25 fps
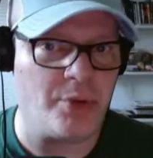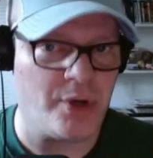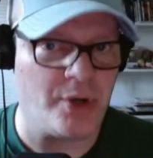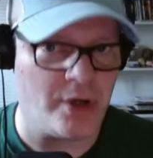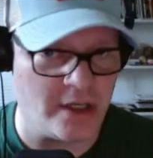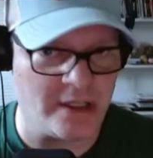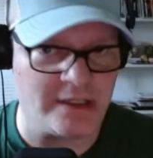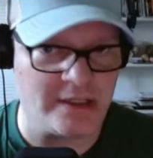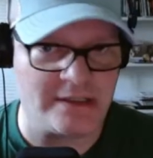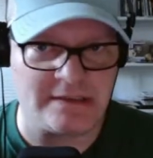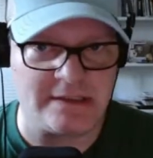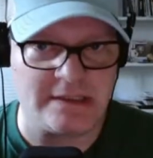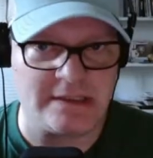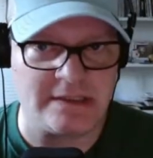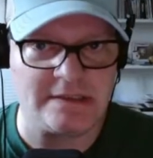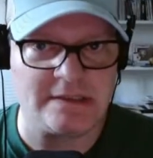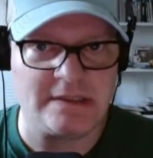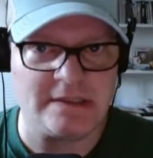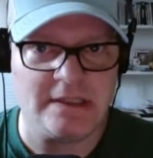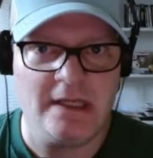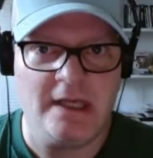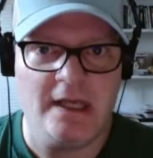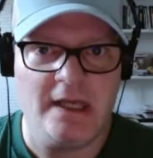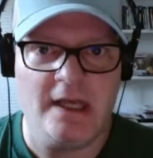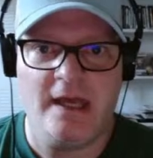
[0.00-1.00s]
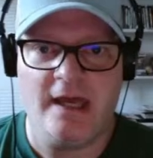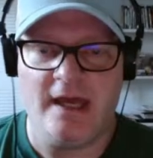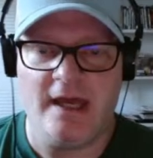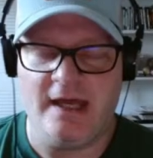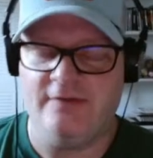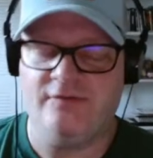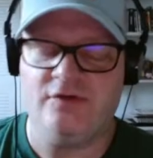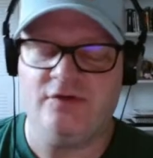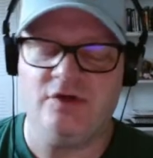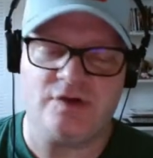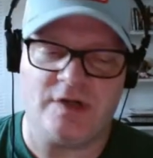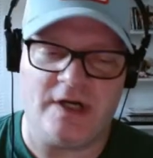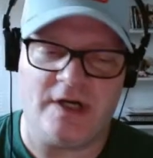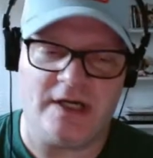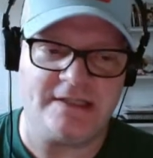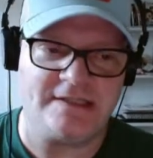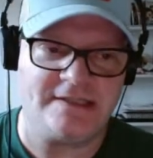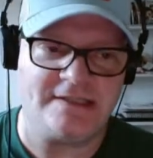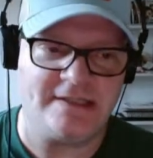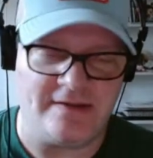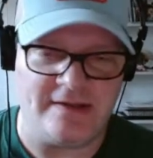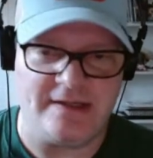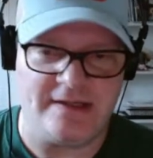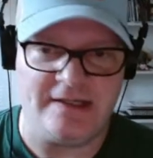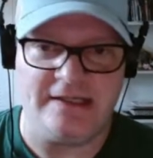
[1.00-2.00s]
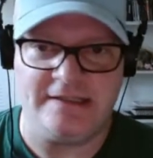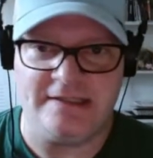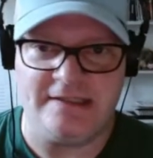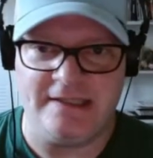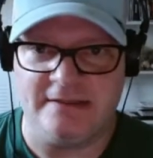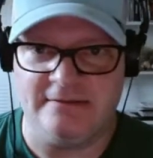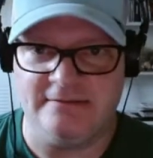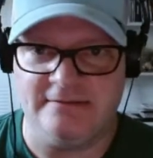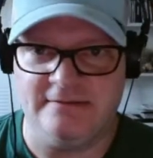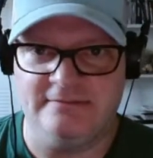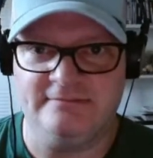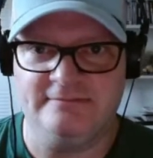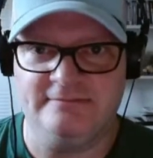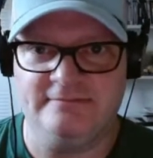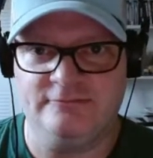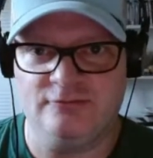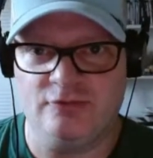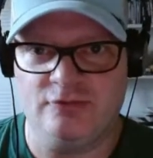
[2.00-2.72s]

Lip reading: Parkinson's. And if you try to say that he didn't,